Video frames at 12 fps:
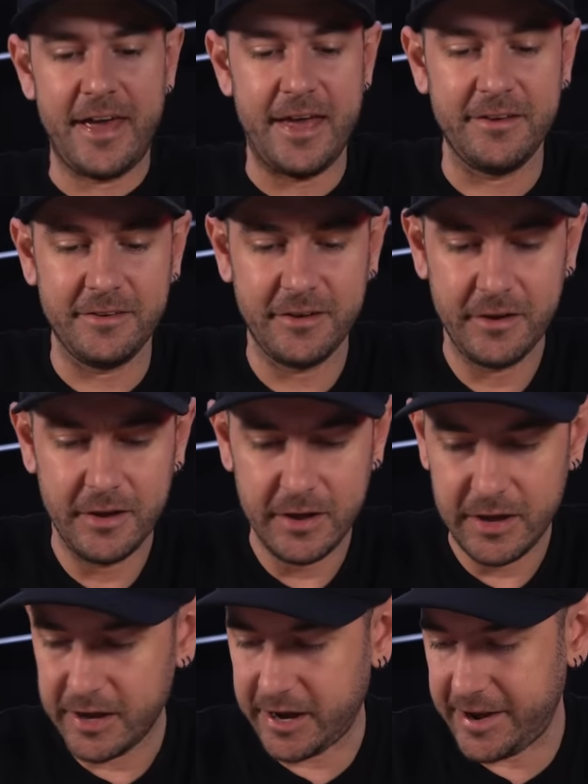end
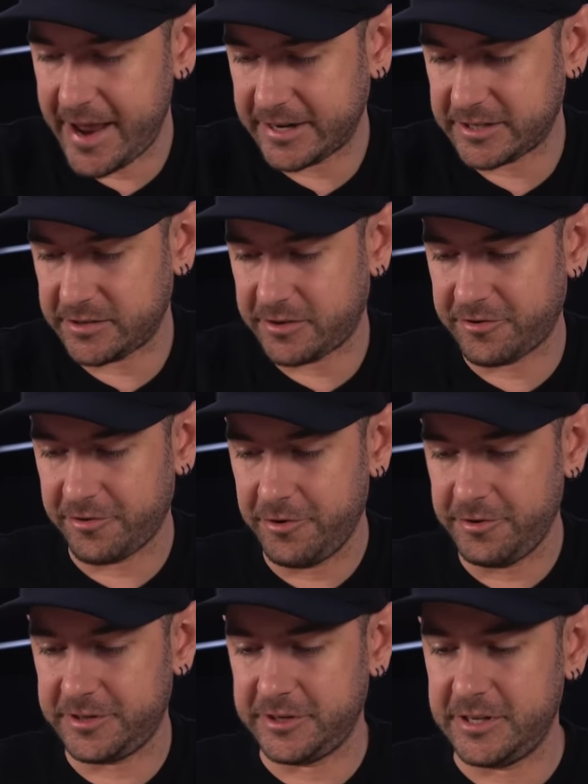connects
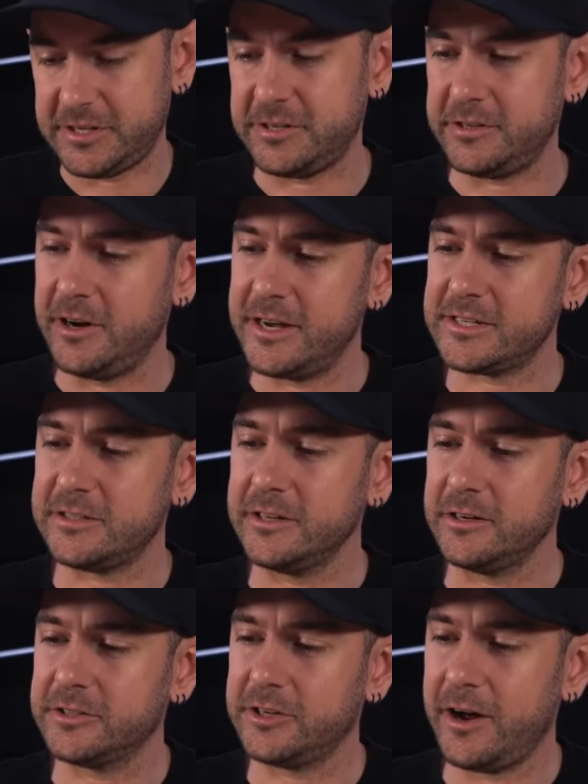through to this nice
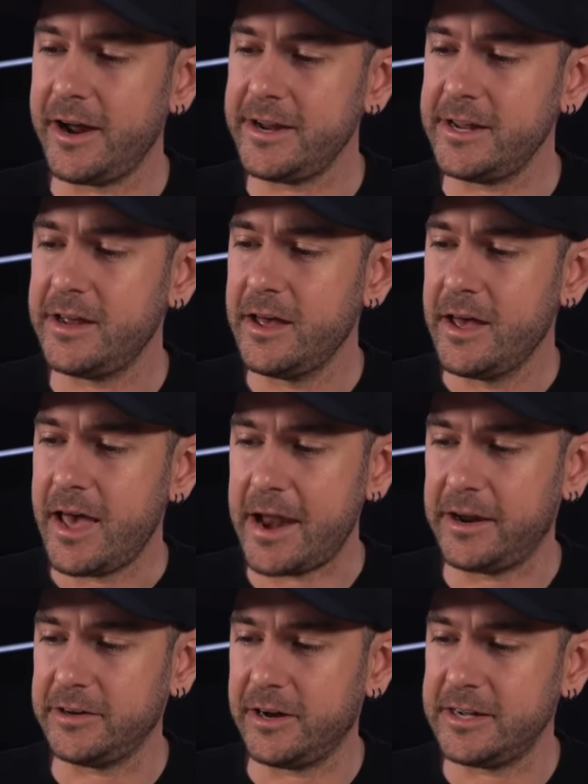little tiny
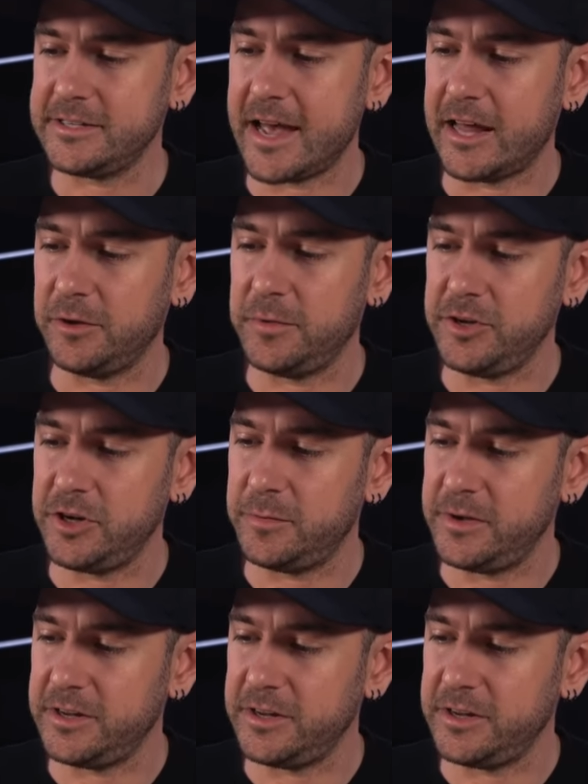anodized aluminium